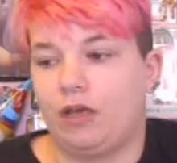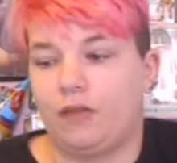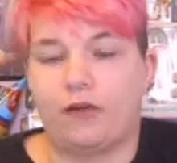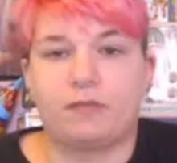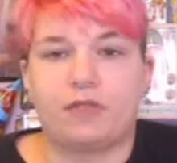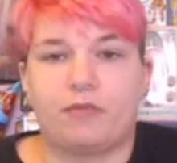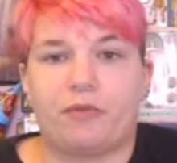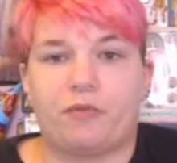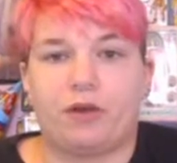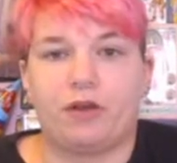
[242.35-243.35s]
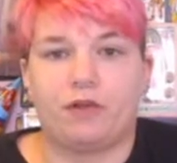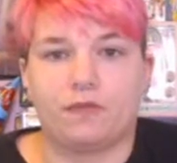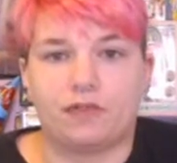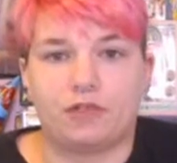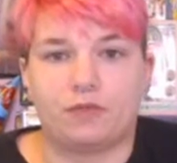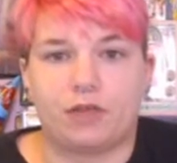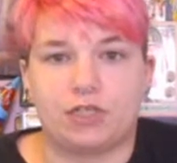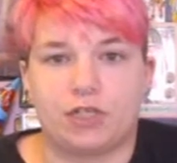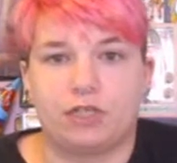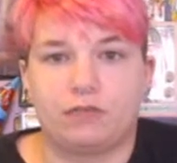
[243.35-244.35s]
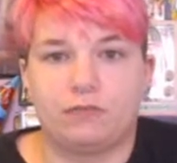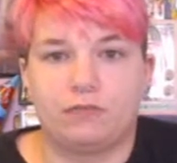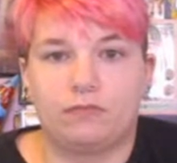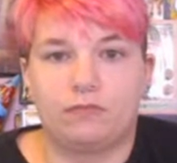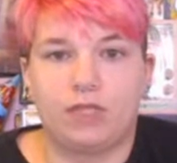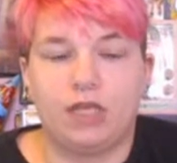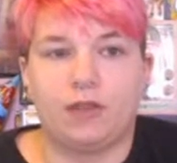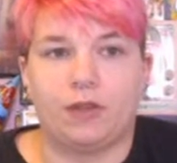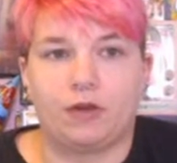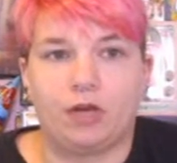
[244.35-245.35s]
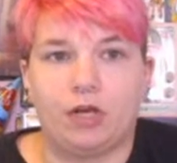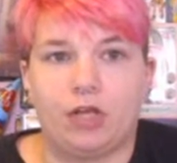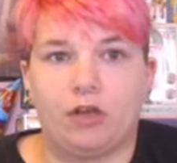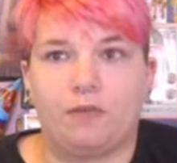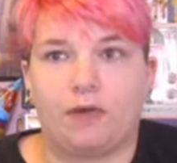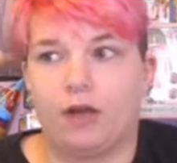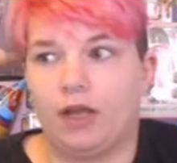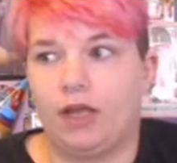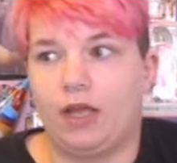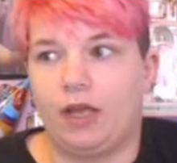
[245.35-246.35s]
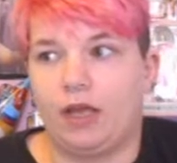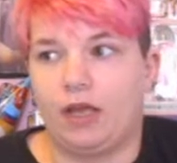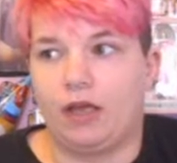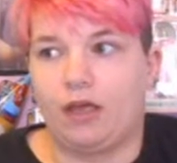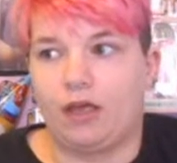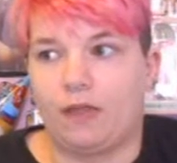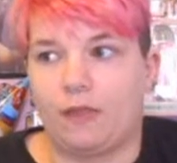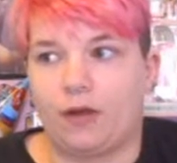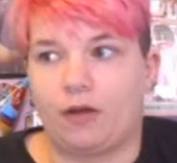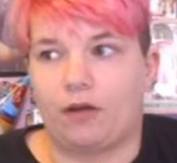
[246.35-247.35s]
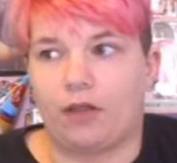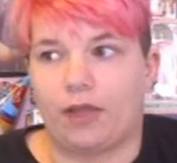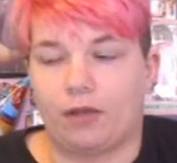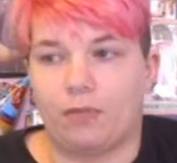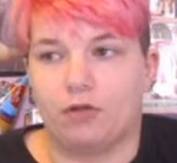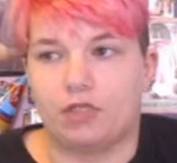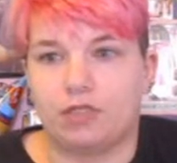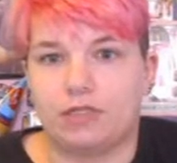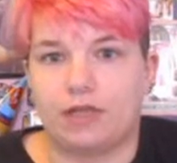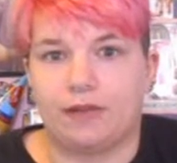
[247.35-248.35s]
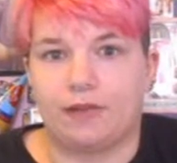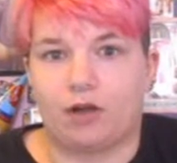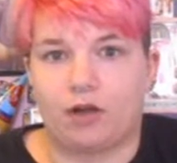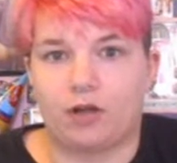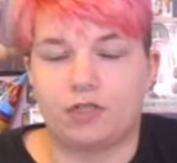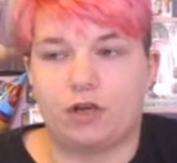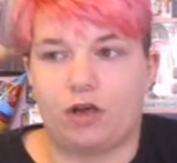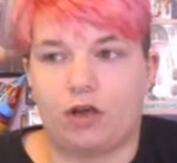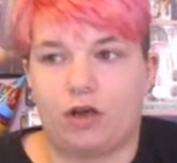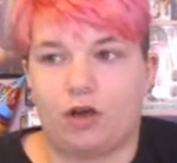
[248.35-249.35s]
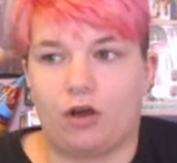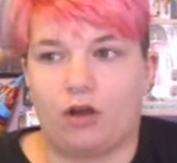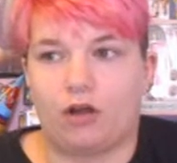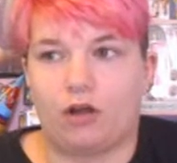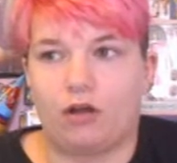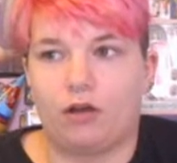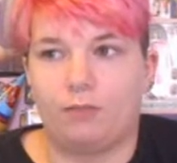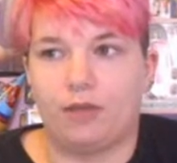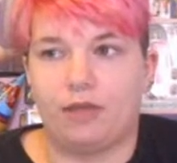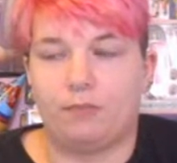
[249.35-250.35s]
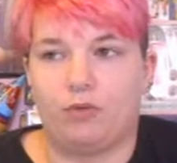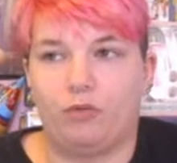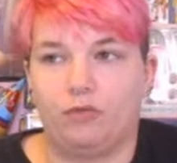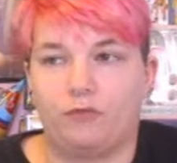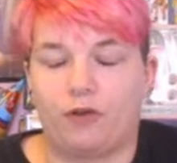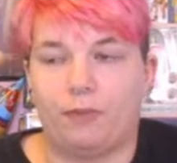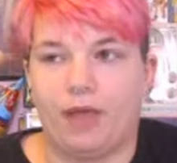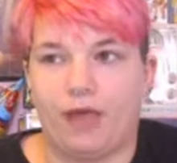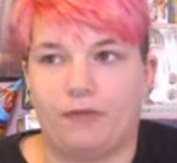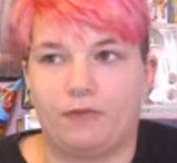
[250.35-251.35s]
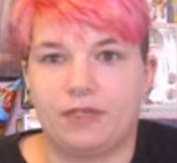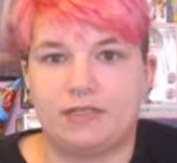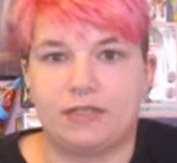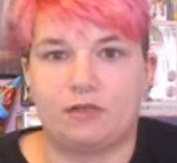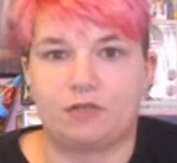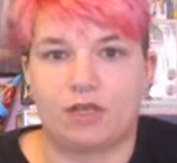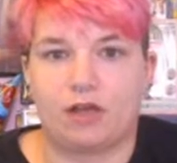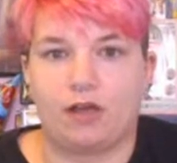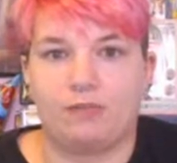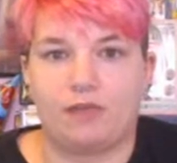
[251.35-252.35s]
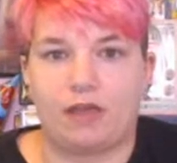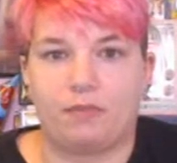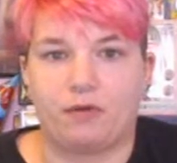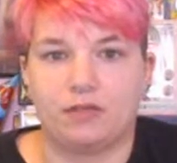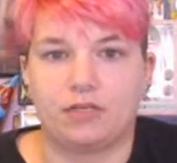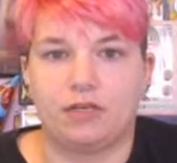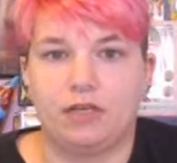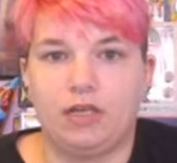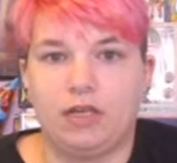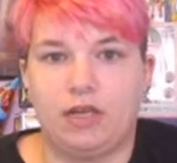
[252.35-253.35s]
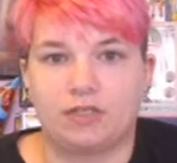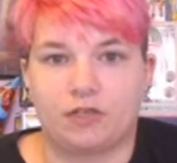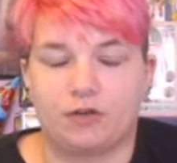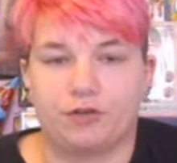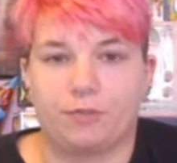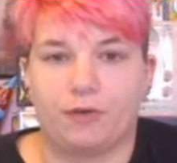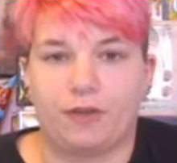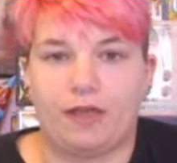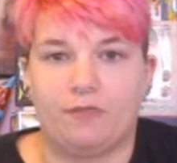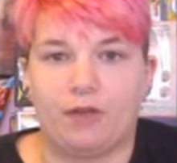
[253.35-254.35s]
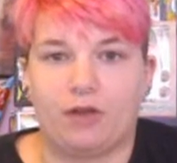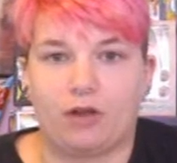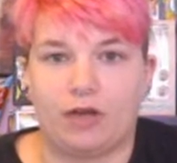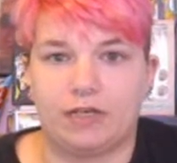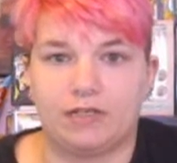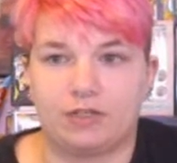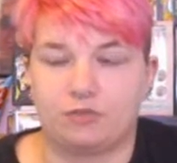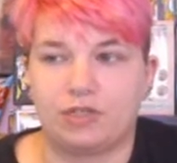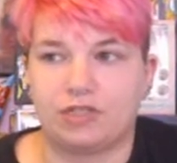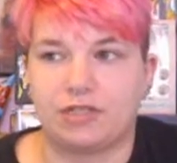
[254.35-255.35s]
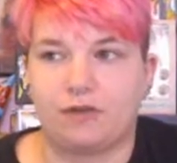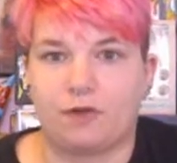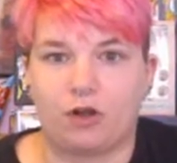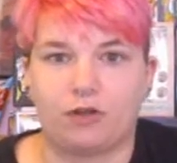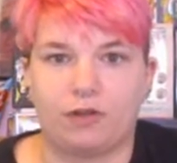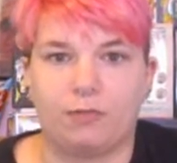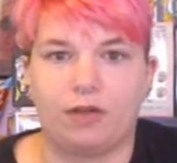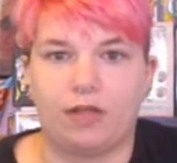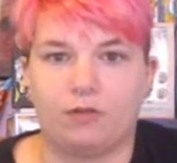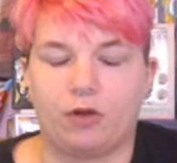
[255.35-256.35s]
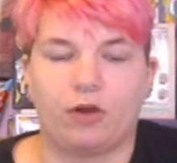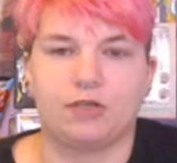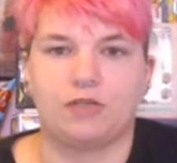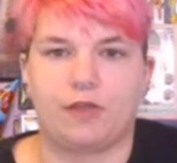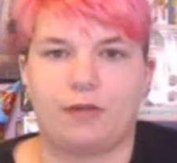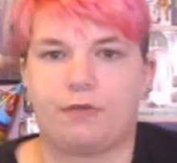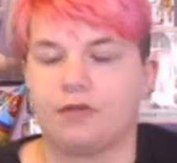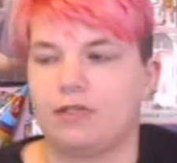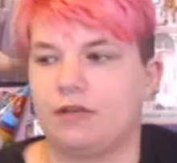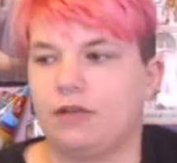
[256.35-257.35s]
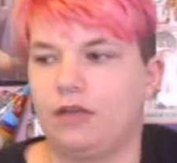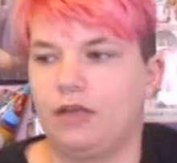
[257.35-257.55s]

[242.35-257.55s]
They're upset with a friend over a situation. They're hurting over their, like, emotions, and their hurt are being pulled from every single time that that person has hurt them, or they have been in a situation that have hurt them in regard to that person.